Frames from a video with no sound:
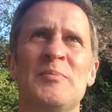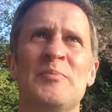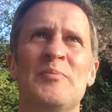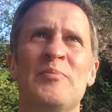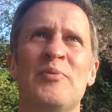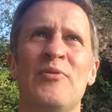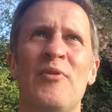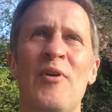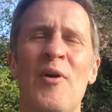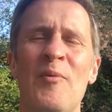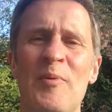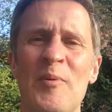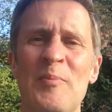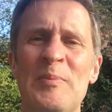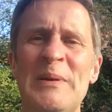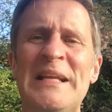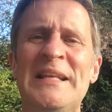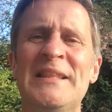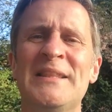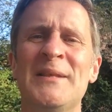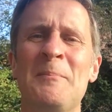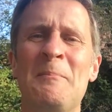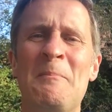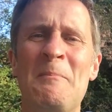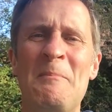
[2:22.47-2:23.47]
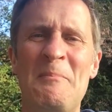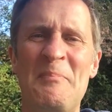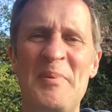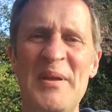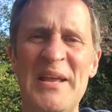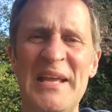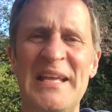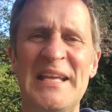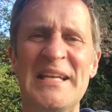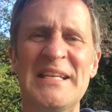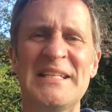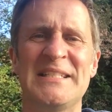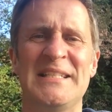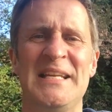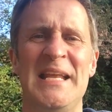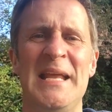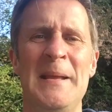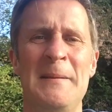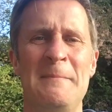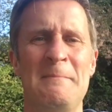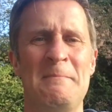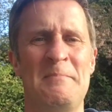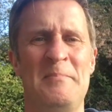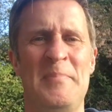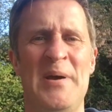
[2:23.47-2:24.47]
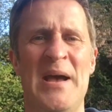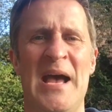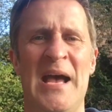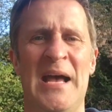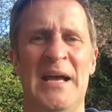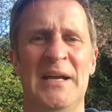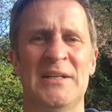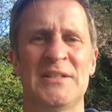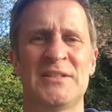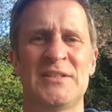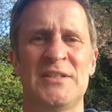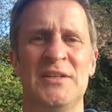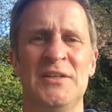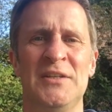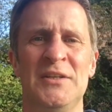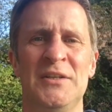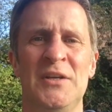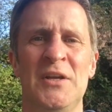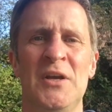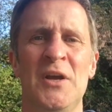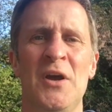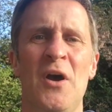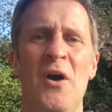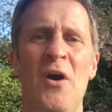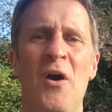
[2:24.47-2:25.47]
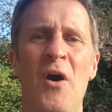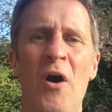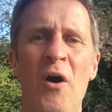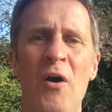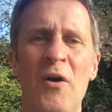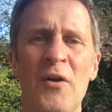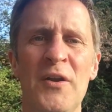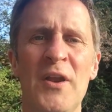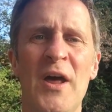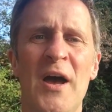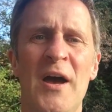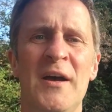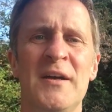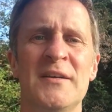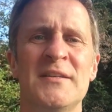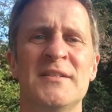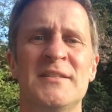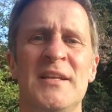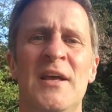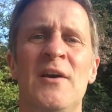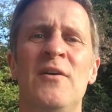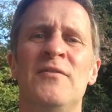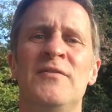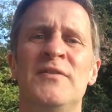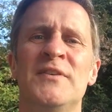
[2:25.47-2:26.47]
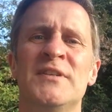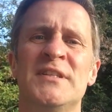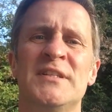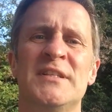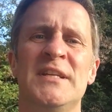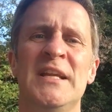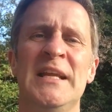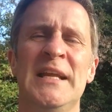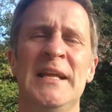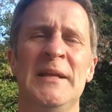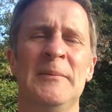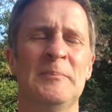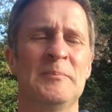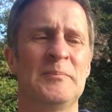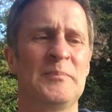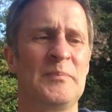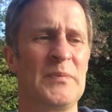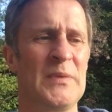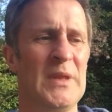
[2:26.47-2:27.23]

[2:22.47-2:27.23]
probably the biggest impact on our self-esteem